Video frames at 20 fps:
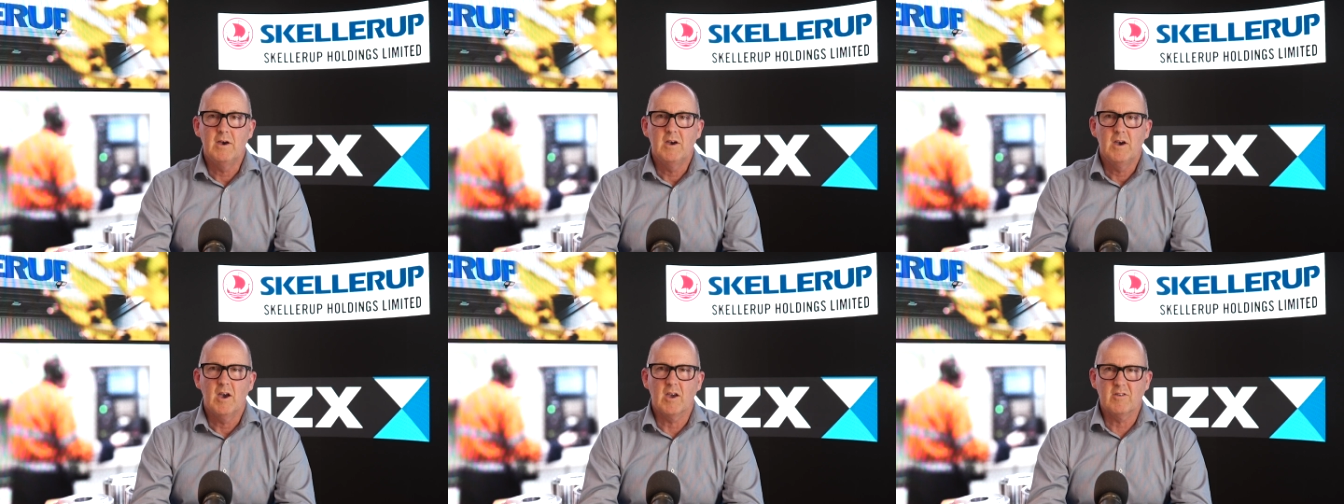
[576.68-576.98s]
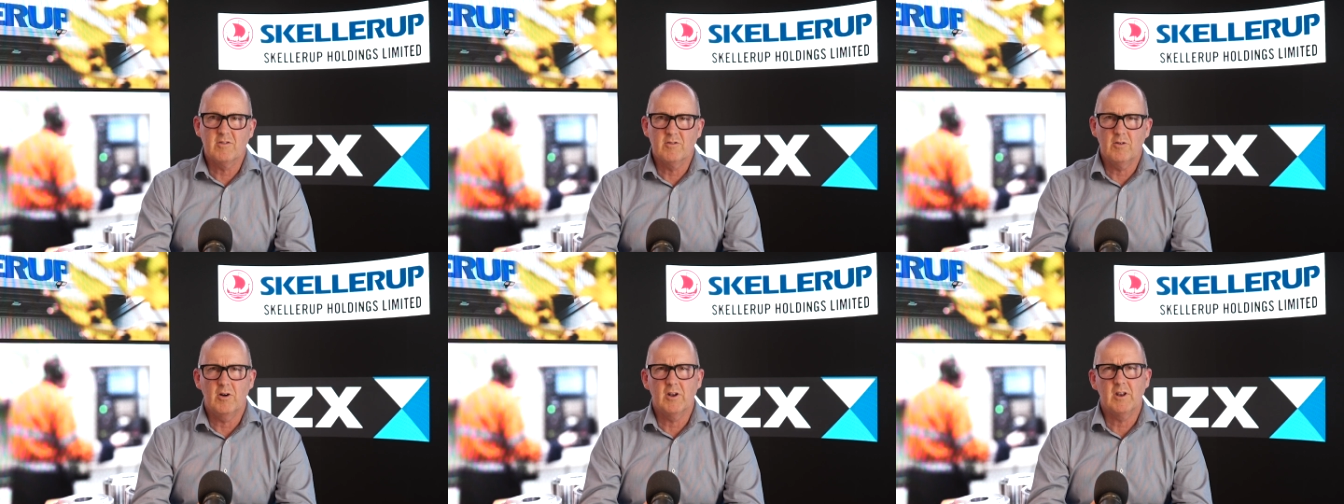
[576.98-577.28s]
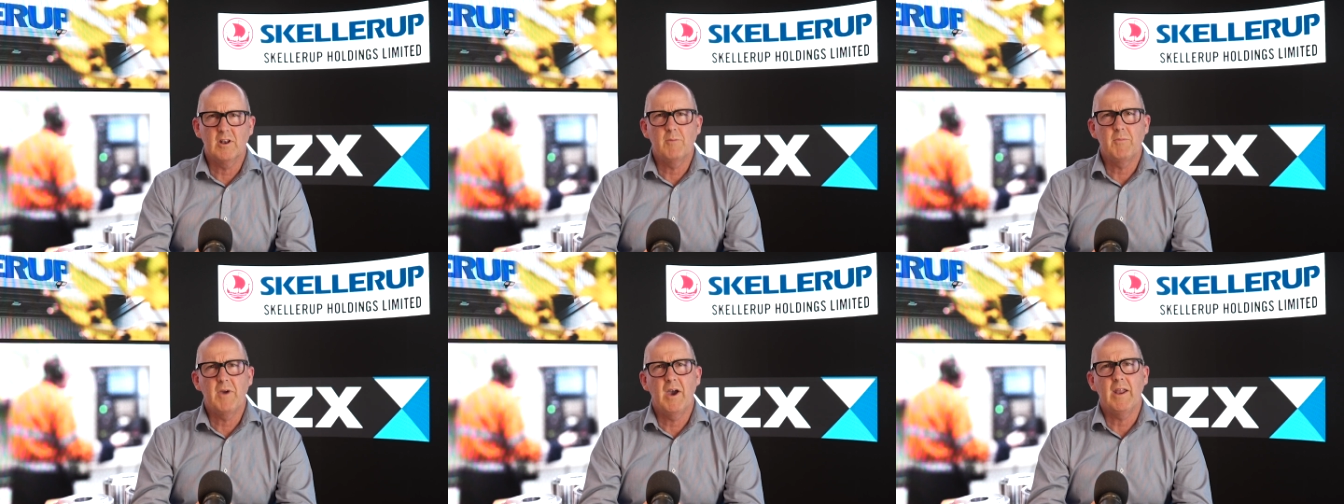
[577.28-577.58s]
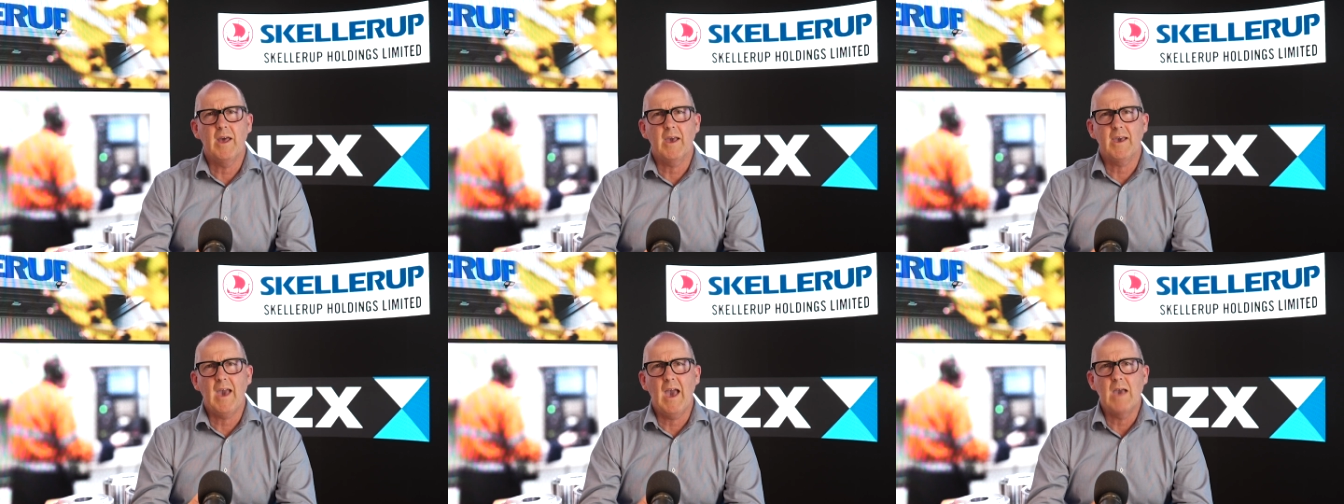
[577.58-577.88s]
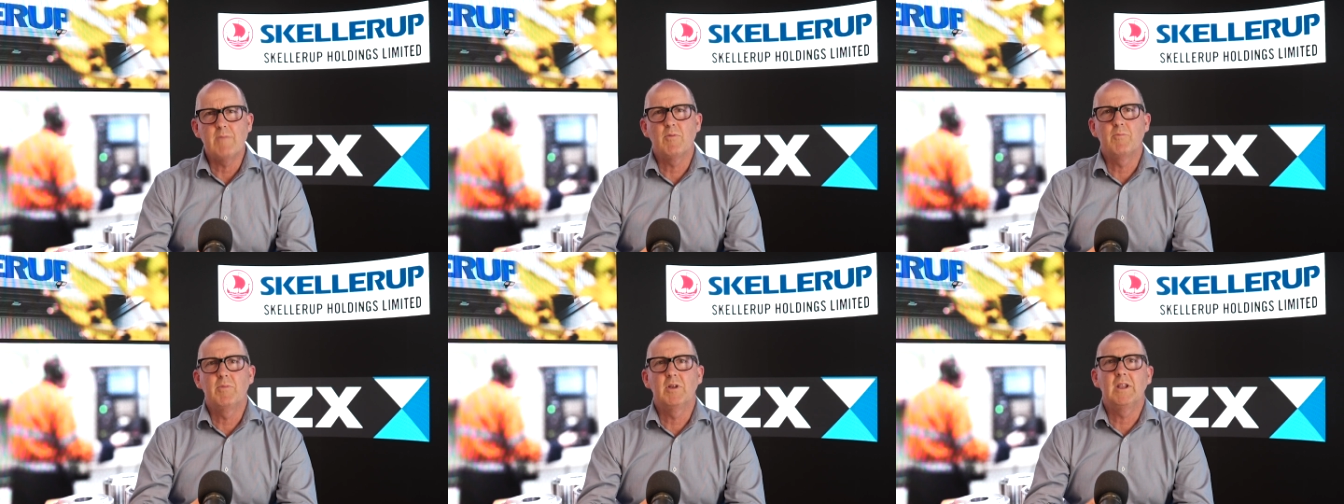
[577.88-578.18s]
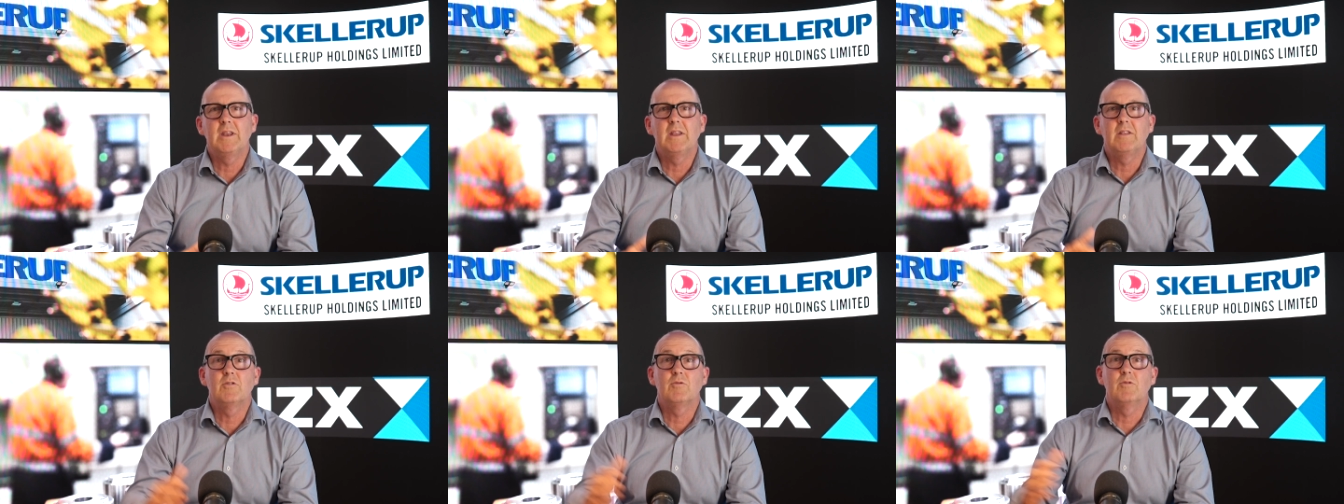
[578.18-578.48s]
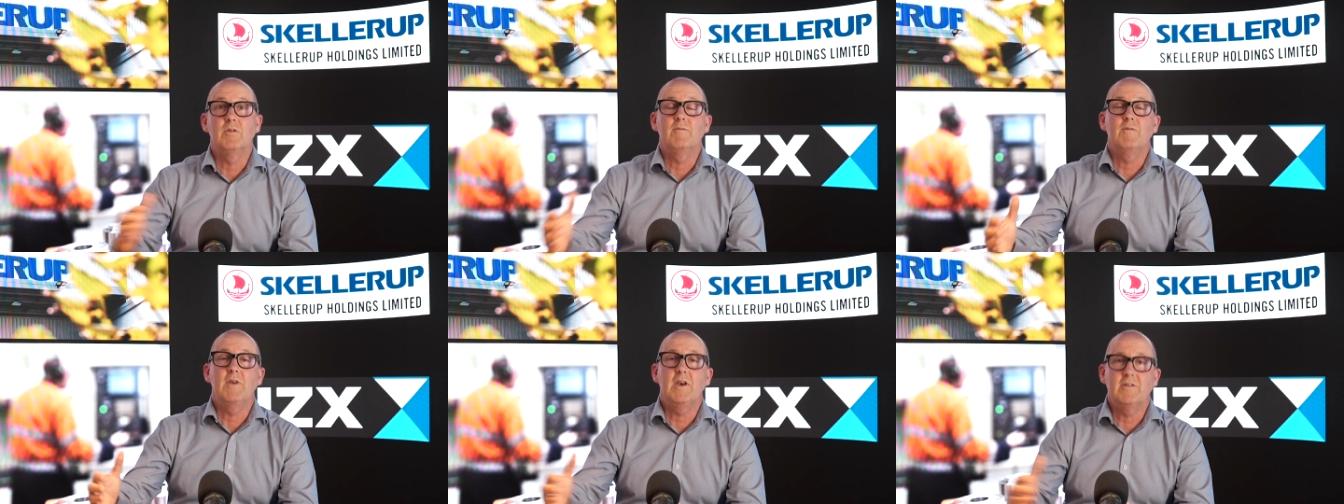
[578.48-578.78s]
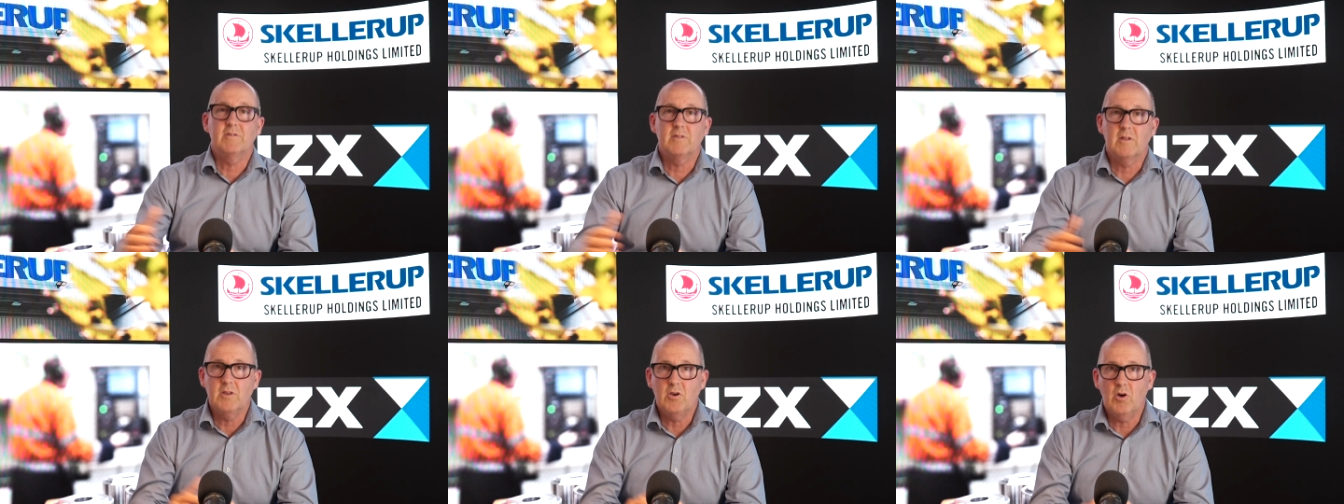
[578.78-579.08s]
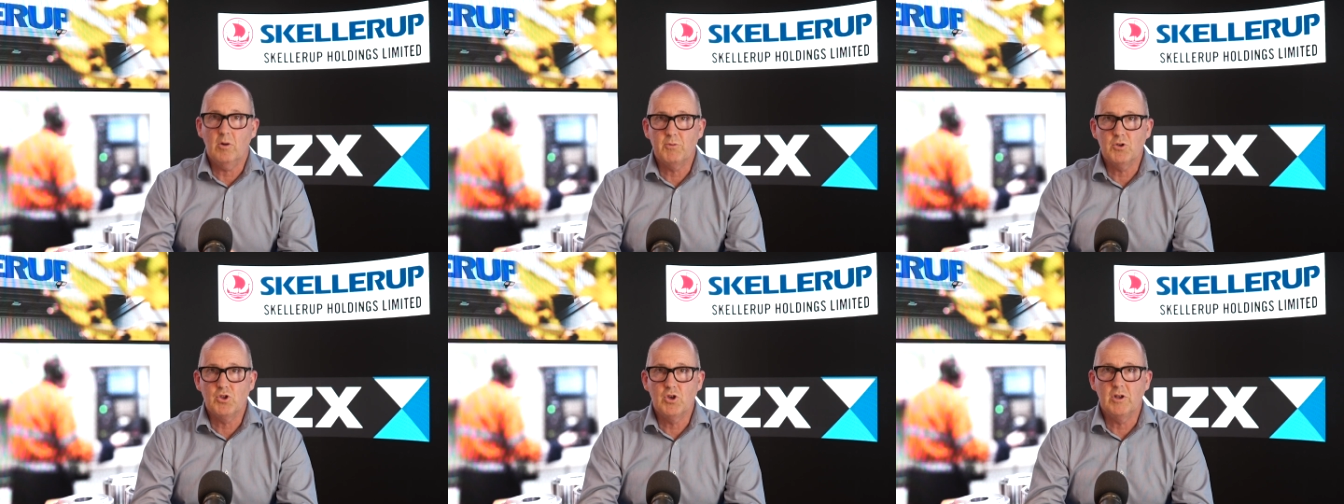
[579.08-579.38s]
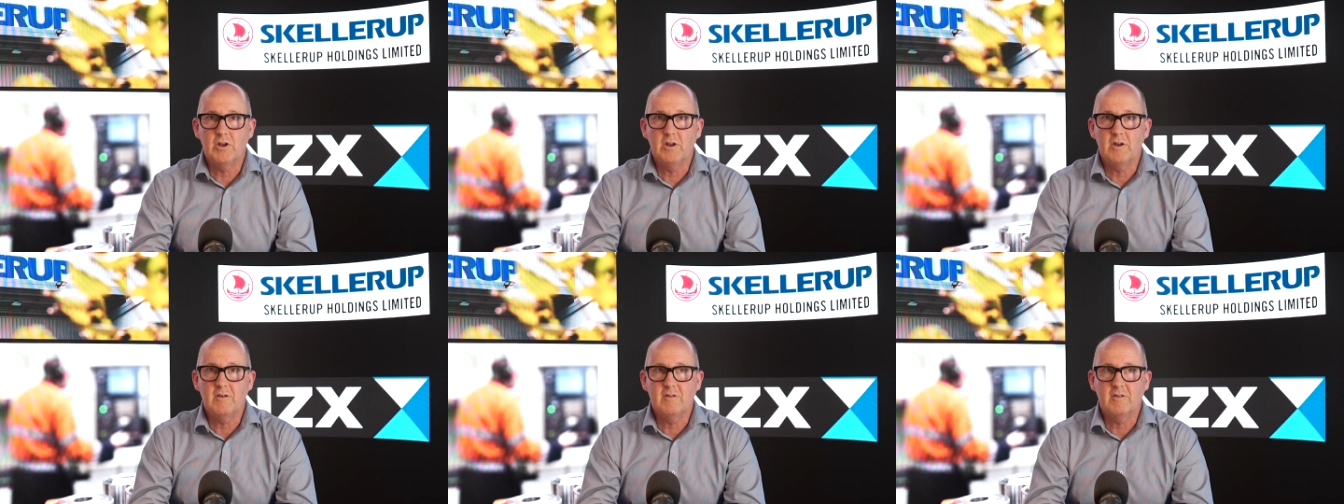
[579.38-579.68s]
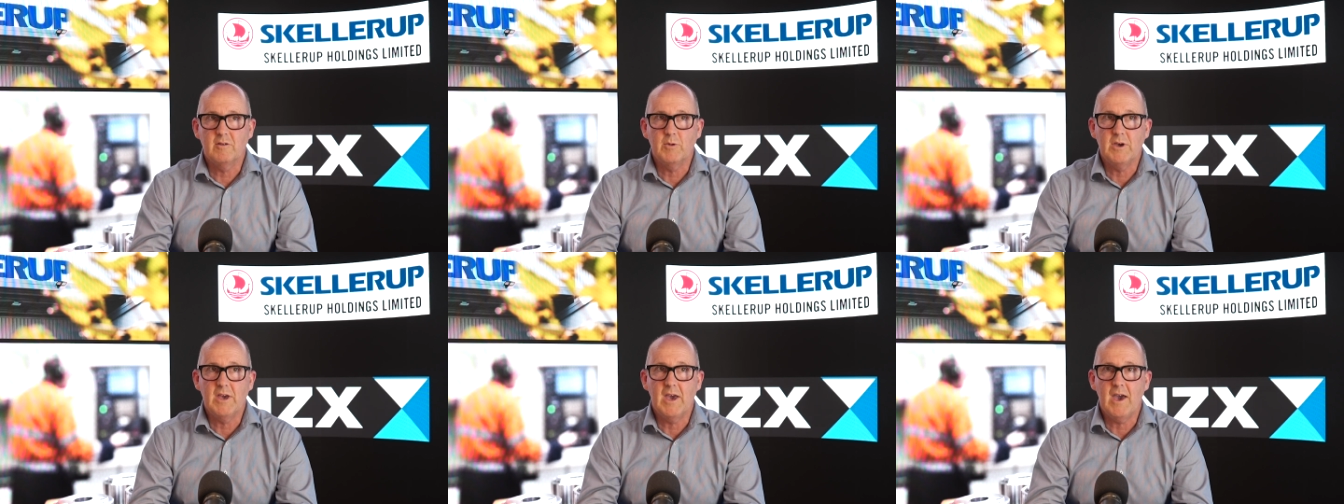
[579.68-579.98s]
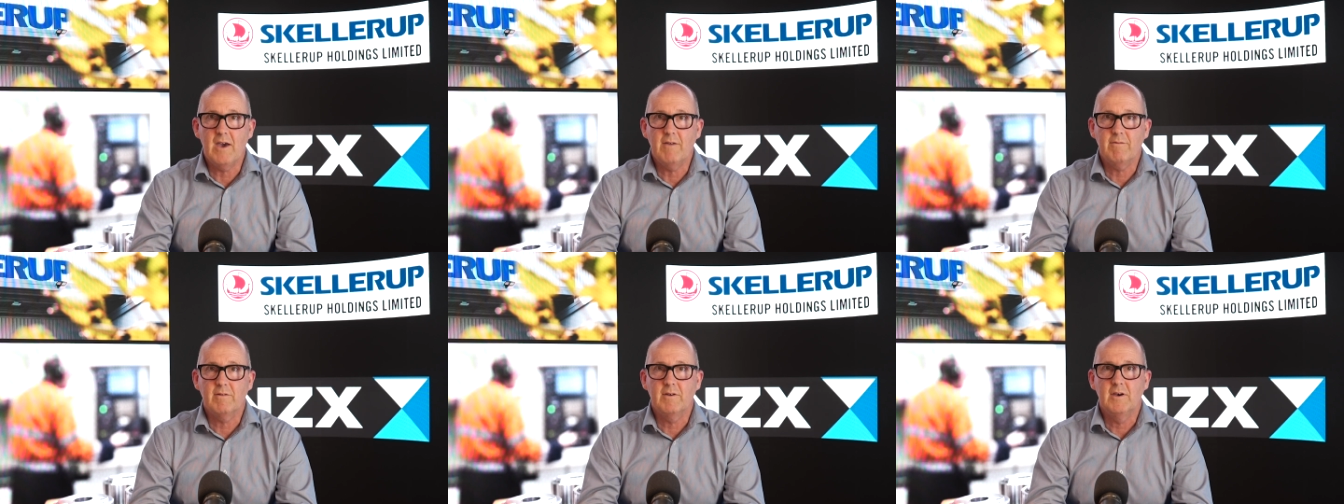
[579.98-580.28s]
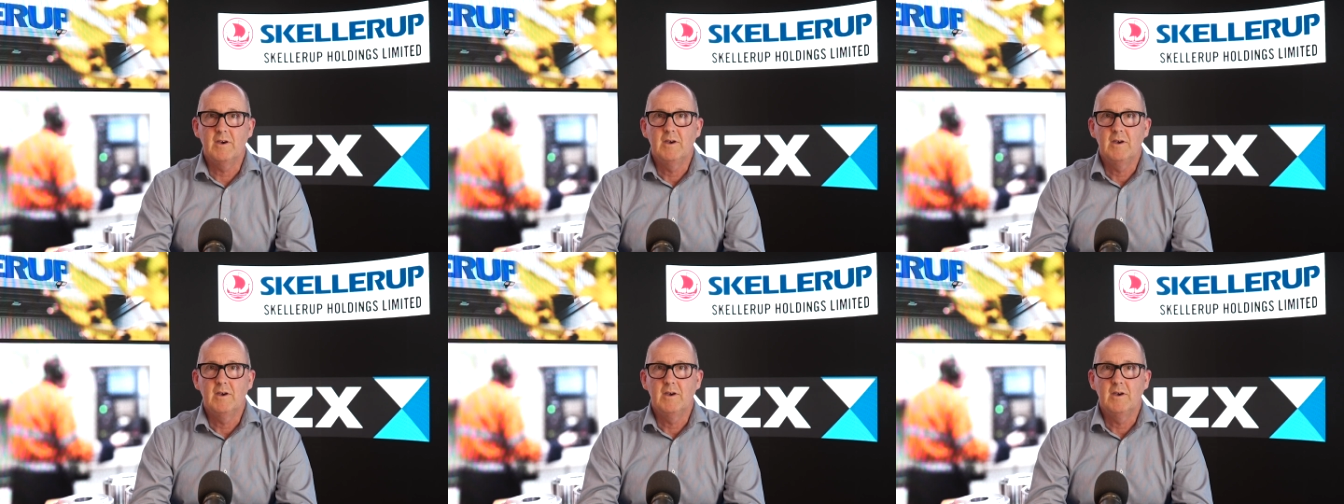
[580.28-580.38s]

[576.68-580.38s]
excited about our capability to invest in the opportunities that we have.